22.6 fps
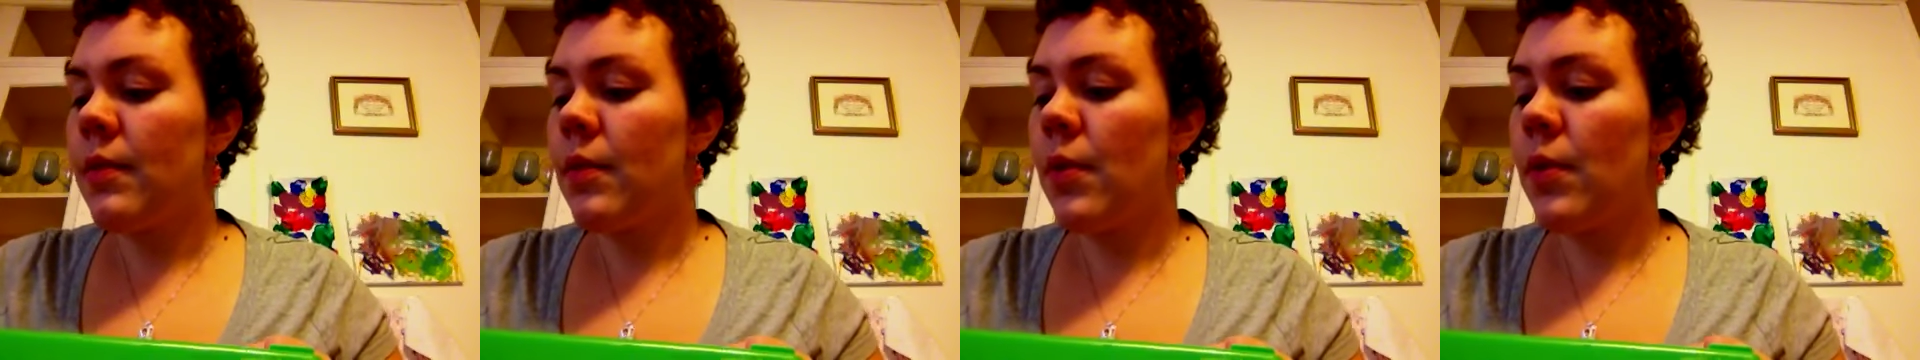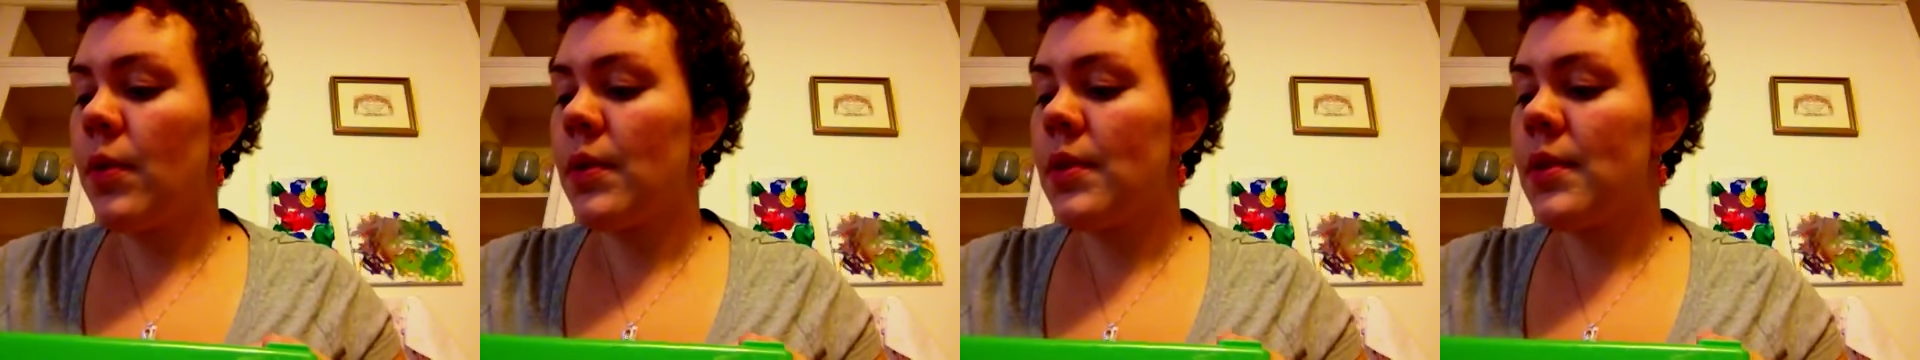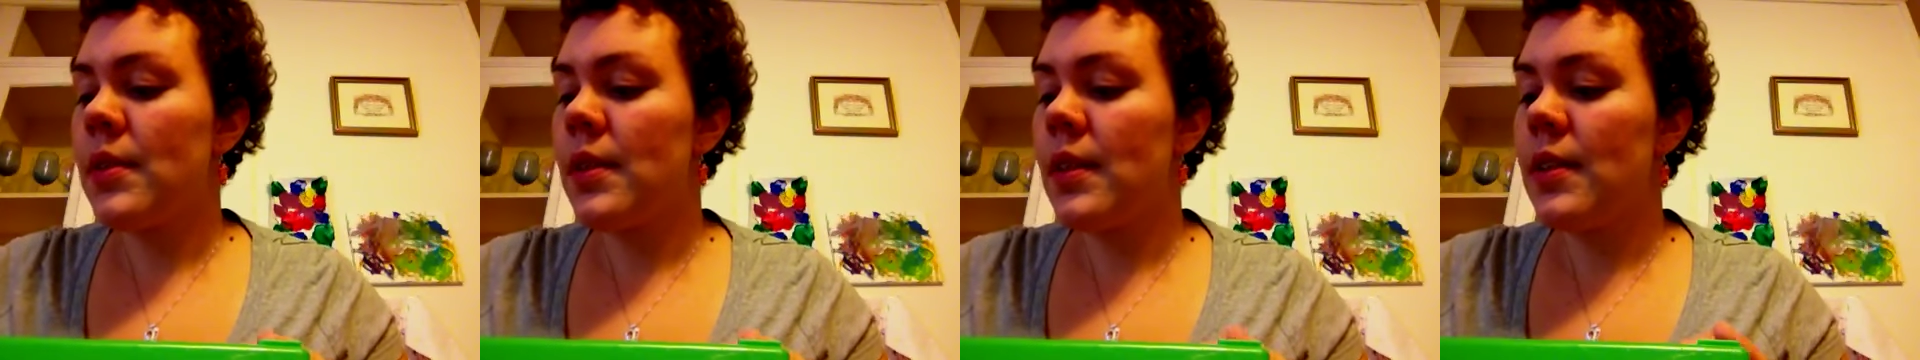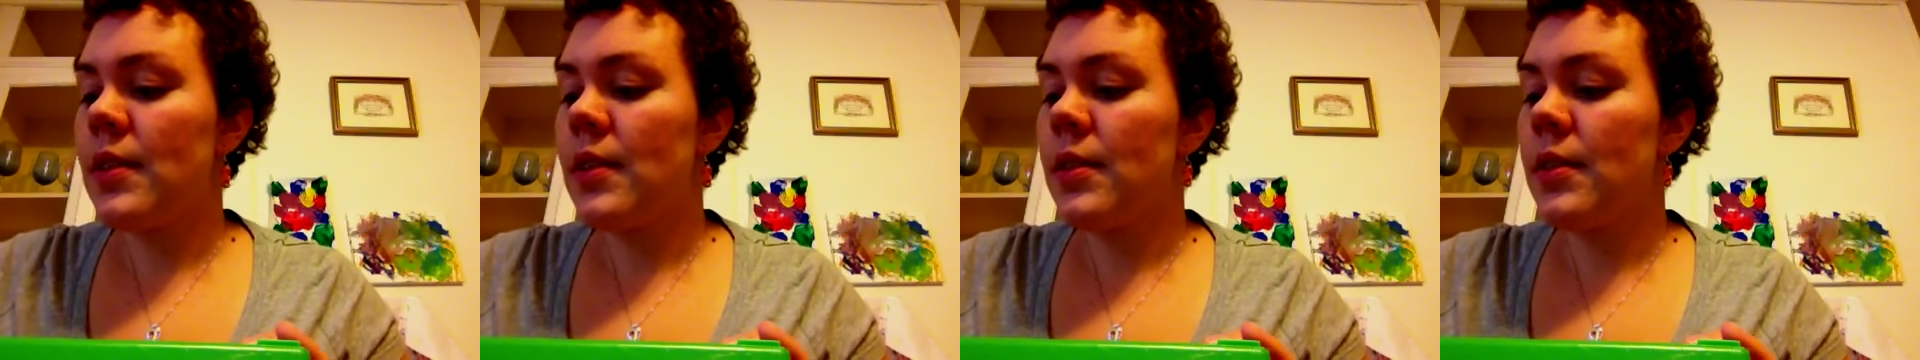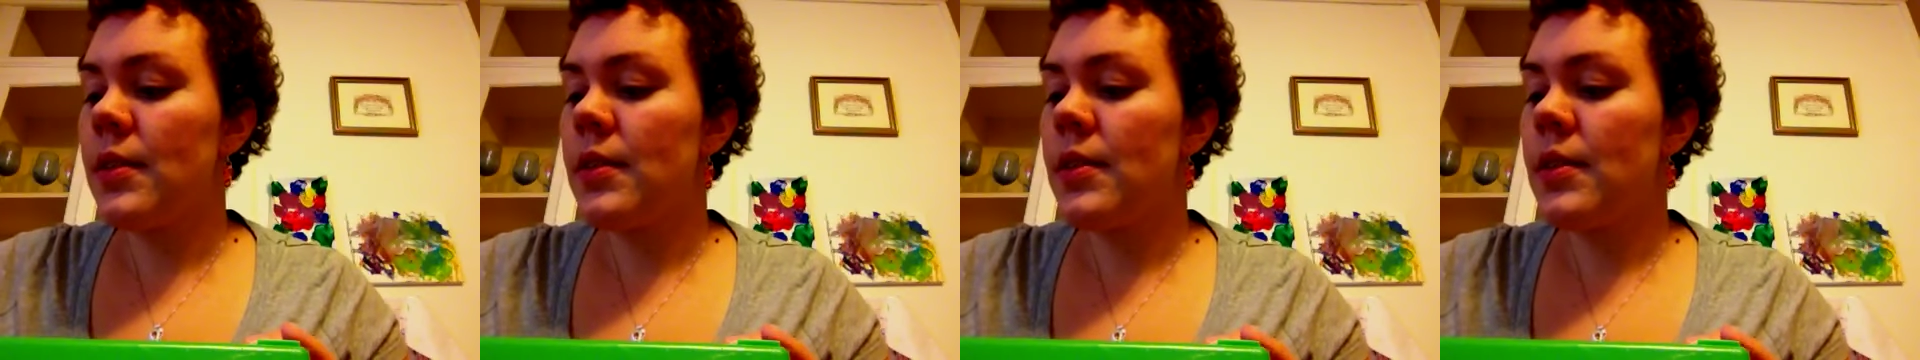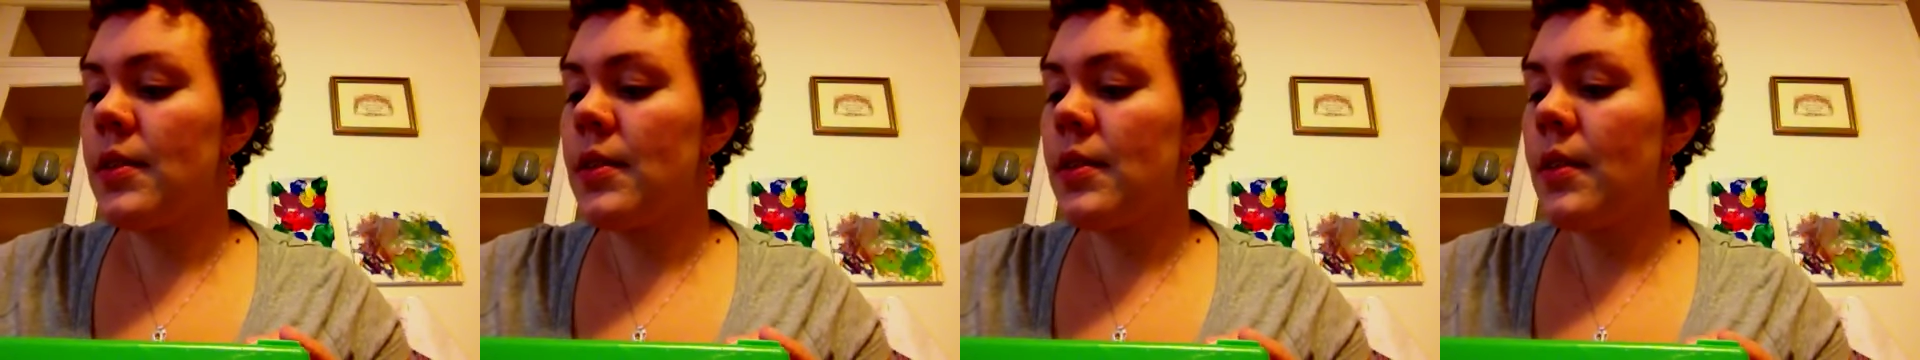course
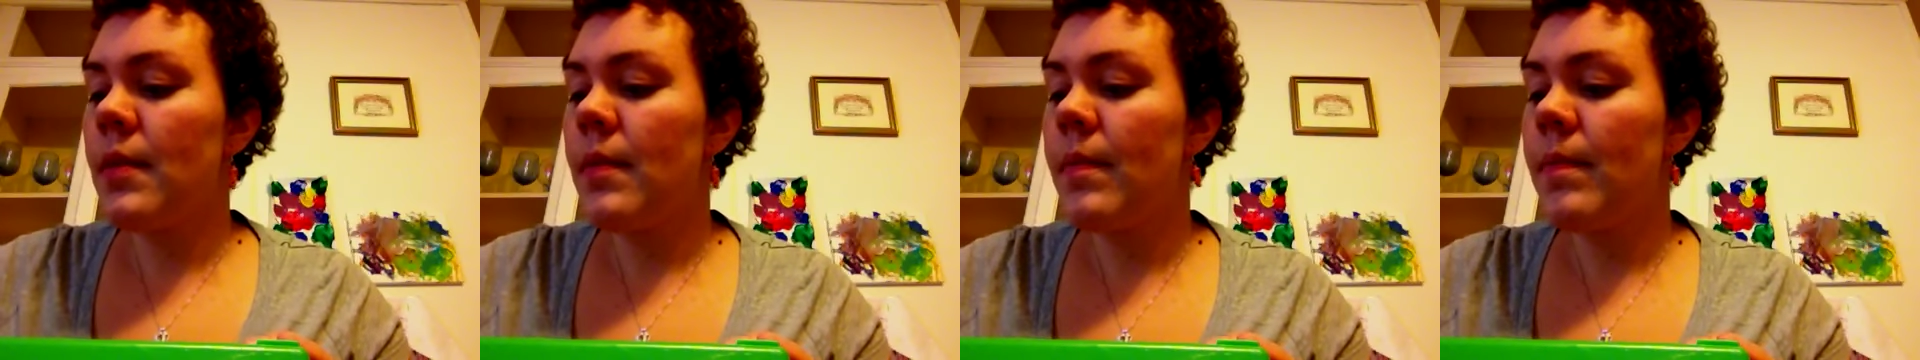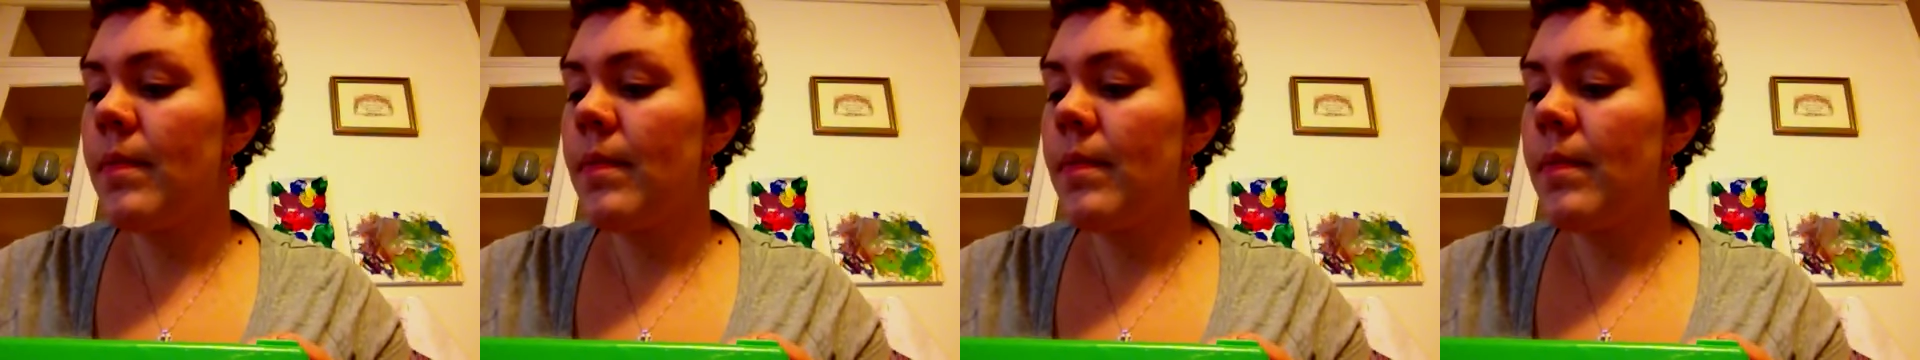scissors